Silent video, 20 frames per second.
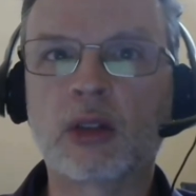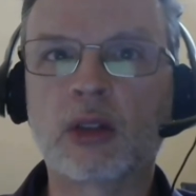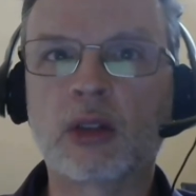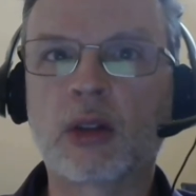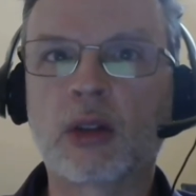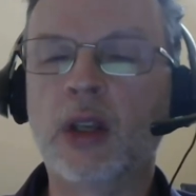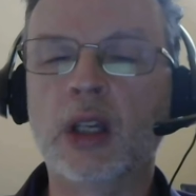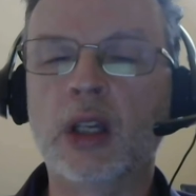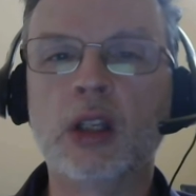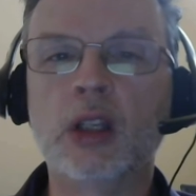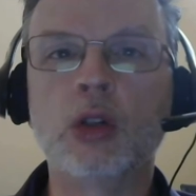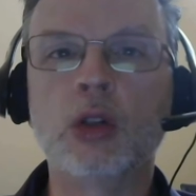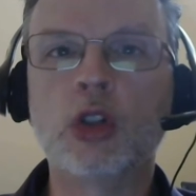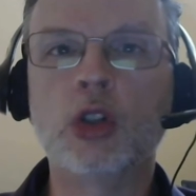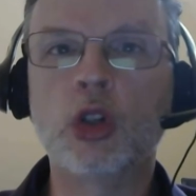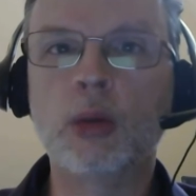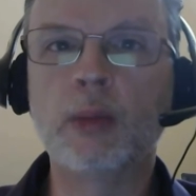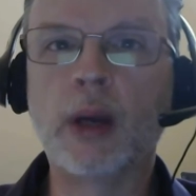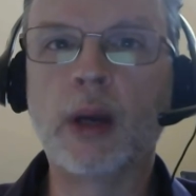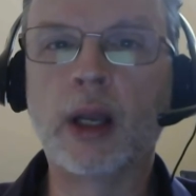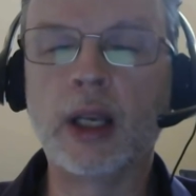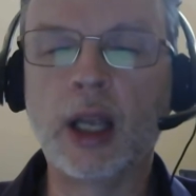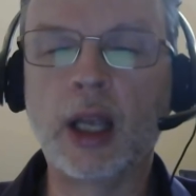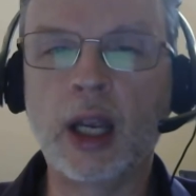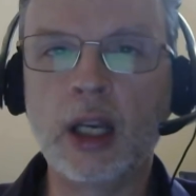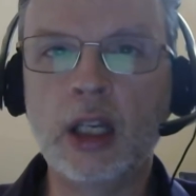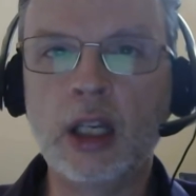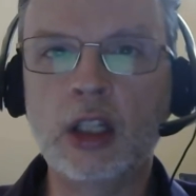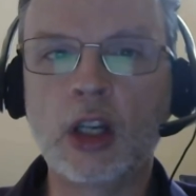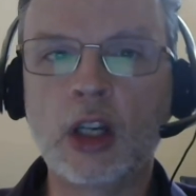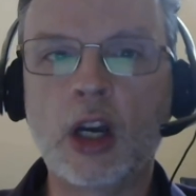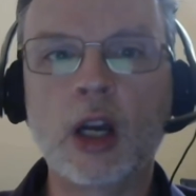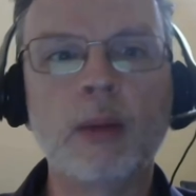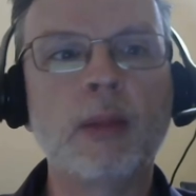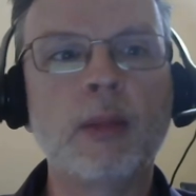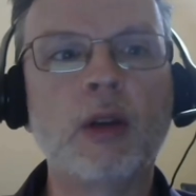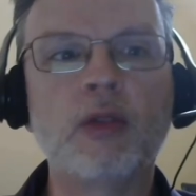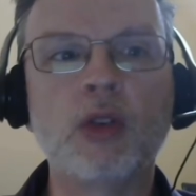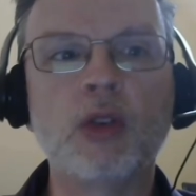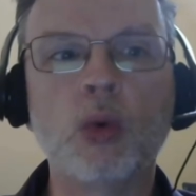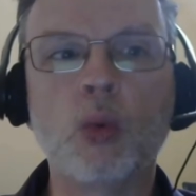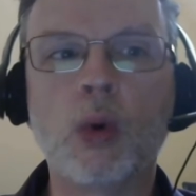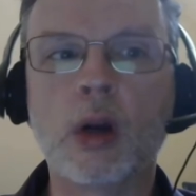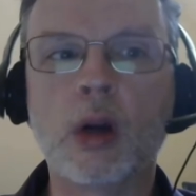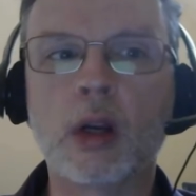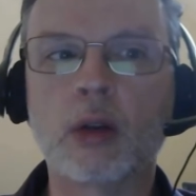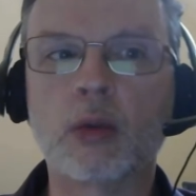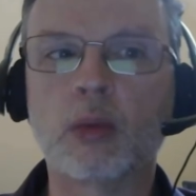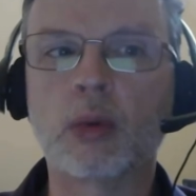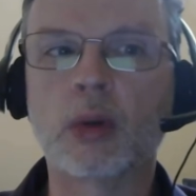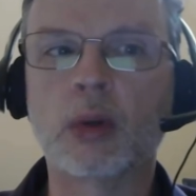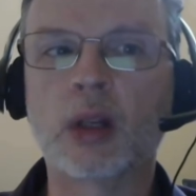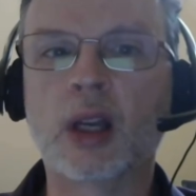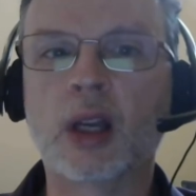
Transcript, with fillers: via YouTube at any time if you want